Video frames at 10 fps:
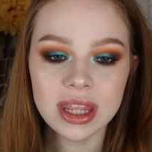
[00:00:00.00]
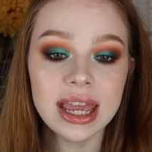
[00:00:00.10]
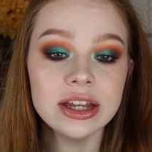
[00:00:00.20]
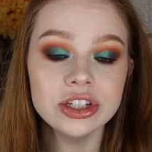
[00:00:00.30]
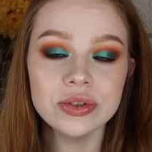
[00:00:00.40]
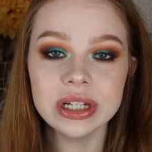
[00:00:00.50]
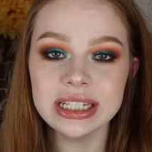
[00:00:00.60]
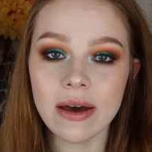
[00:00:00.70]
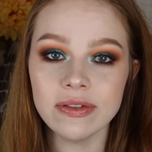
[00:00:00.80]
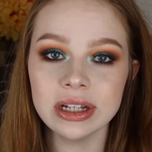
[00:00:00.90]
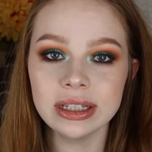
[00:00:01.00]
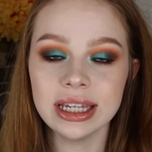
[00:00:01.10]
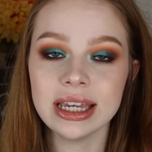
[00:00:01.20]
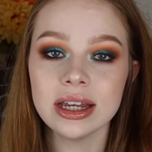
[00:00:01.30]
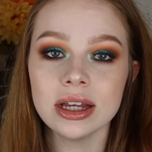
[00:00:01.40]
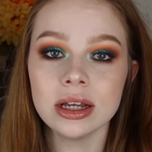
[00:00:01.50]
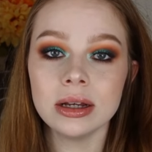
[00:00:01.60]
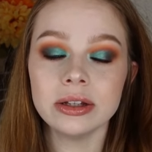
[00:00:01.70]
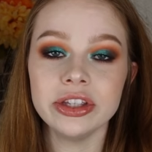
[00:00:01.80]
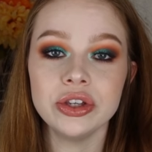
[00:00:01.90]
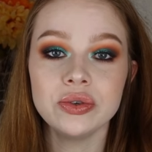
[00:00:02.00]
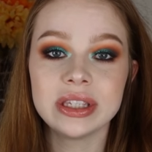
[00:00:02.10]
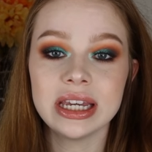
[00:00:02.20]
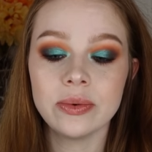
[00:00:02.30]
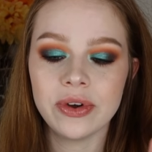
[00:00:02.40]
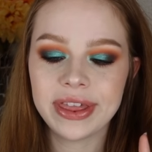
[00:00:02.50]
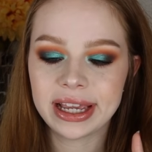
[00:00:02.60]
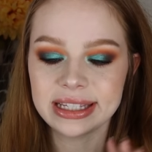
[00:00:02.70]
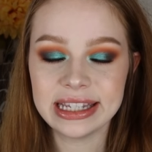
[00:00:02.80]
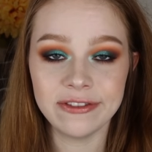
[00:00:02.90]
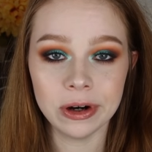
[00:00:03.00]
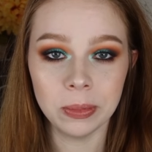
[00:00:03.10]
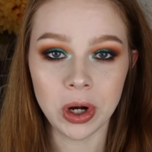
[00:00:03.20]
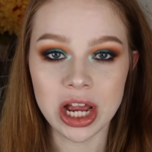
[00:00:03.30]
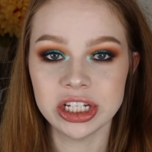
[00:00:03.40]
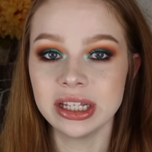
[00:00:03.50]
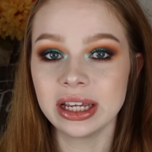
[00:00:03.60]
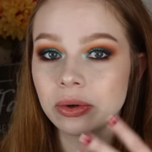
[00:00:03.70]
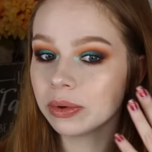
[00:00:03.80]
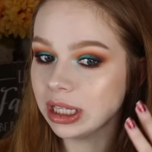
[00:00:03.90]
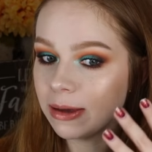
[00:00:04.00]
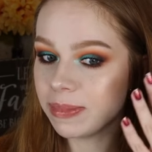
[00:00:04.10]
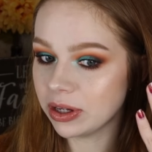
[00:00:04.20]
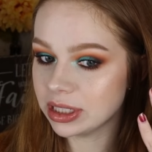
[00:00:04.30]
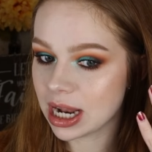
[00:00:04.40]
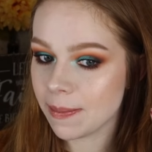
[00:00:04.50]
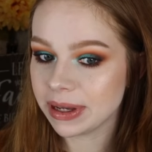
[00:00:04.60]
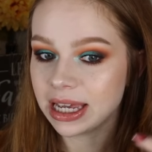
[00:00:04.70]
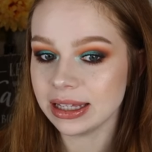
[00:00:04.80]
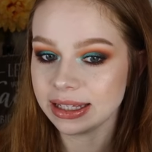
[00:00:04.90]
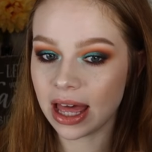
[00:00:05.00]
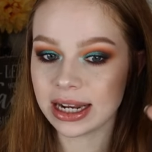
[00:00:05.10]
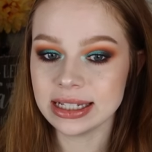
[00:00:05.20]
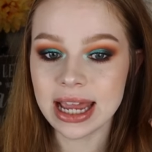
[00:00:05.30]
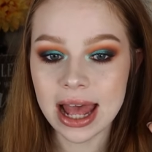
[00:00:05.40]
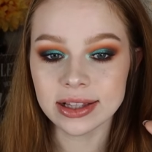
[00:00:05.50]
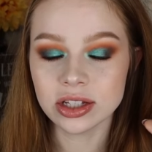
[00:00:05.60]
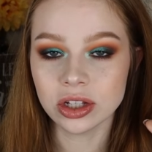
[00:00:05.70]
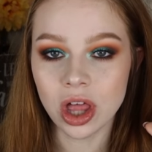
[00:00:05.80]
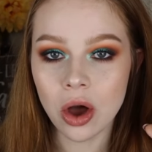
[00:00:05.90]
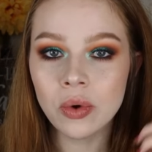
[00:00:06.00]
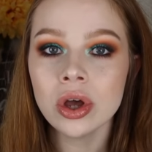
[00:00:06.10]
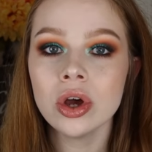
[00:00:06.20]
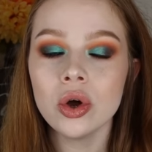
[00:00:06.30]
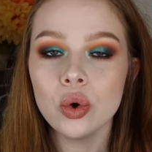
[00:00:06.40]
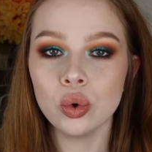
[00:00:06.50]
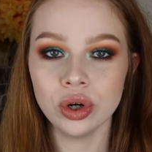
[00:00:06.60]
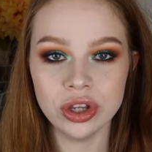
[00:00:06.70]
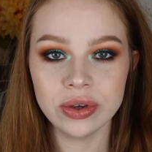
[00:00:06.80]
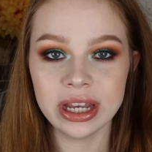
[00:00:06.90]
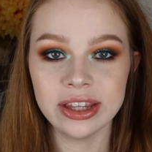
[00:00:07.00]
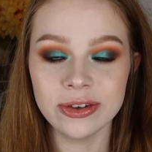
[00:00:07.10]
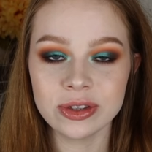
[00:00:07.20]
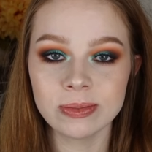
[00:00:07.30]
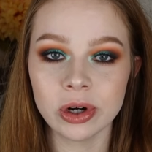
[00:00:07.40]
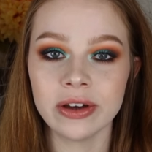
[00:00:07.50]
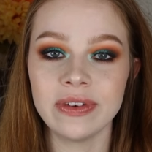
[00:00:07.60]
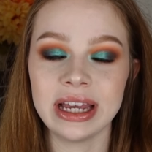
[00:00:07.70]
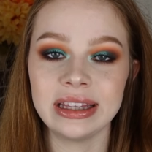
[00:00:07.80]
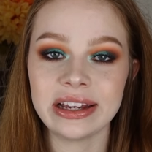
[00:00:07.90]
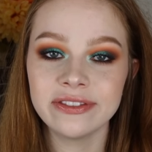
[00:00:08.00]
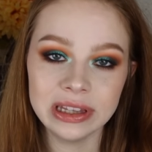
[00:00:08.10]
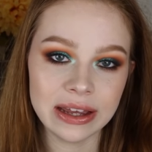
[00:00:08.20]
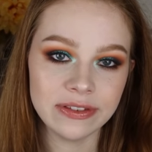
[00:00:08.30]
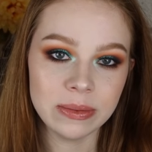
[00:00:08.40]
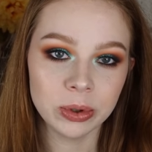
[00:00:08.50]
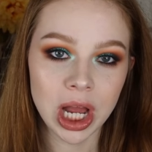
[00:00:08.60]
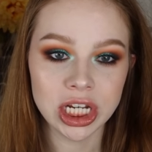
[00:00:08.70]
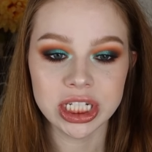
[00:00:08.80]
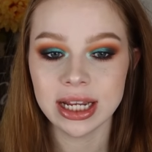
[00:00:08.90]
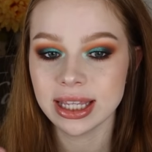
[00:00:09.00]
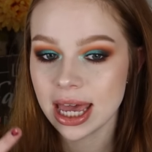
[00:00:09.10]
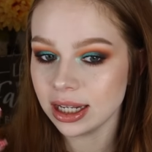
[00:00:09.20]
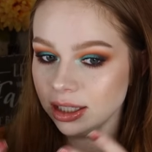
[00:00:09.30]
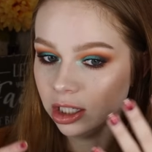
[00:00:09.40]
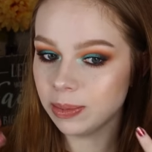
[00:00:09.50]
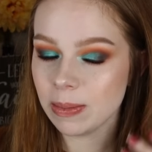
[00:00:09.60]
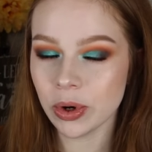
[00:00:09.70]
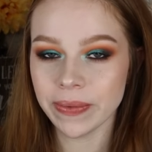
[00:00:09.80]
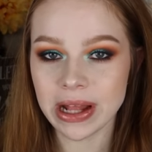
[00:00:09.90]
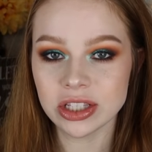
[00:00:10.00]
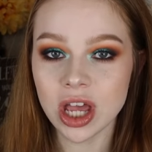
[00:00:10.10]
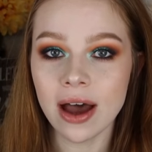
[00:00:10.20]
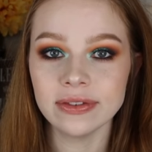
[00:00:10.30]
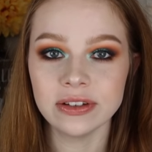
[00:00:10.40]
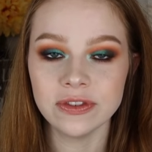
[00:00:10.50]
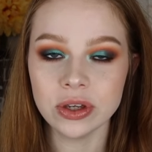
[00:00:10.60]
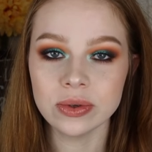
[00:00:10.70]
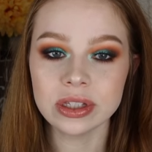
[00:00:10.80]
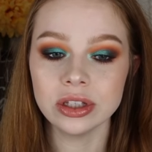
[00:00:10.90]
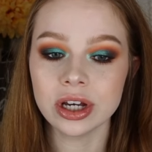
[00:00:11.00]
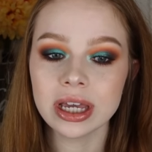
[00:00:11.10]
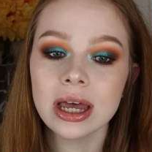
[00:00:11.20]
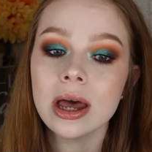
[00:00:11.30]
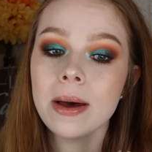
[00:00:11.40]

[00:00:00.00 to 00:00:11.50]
And you can definitely use it with like a stiffer brush and like really build it up and get like that intense glow or you can use more of a like fluffy brush and get a little bit more of that soft diffused look